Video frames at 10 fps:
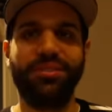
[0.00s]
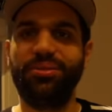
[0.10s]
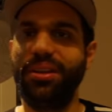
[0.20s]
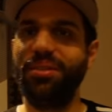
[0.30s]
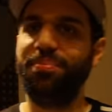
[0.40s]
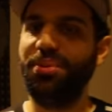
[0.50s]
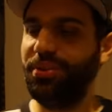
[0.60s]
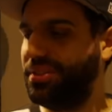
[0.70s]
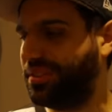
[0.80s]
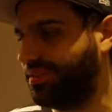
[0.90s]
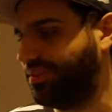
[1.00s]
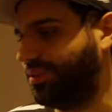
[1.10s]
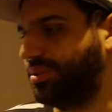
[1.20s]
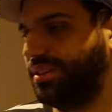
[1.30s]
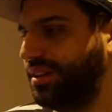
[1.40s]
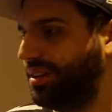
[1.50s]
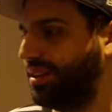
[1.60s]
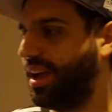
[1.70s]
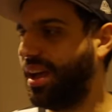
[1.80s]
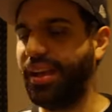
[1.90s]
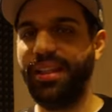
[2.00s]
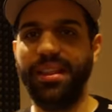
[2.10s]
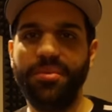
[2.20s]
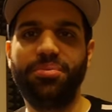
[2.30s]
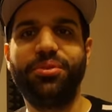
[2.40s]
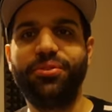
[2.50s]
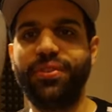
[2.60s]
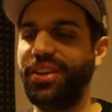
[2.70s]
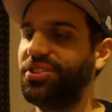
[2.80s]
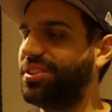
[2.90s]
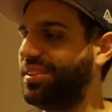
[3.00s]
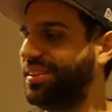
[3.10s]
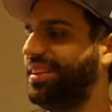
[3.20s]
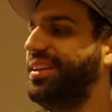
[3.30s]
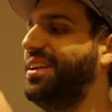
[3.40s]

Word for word: the right person for highly professional